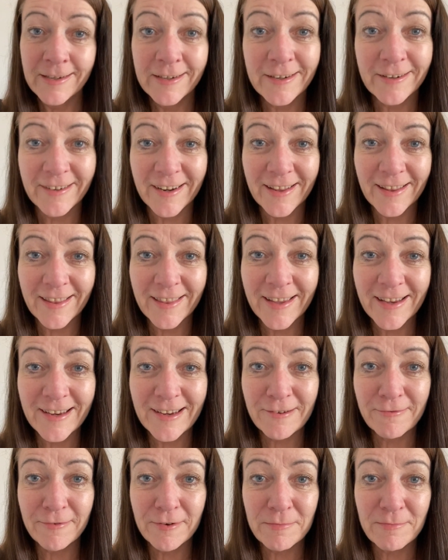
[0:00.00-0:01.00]
All right, thank
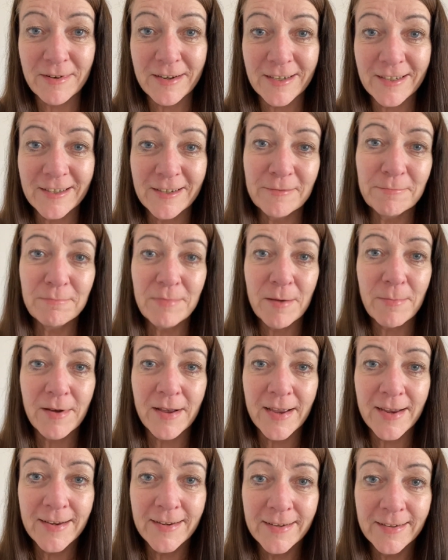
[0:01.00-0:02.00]
you very much.
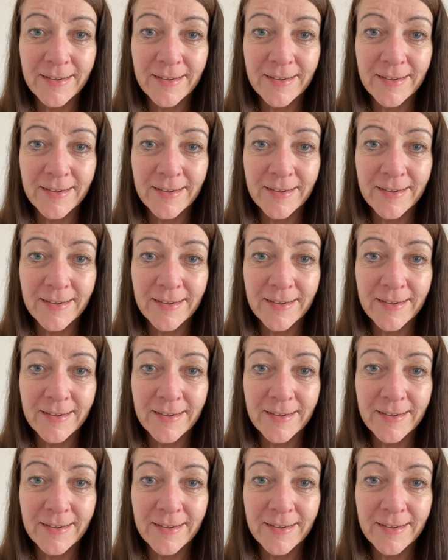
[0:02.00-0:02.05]
Bye-bye.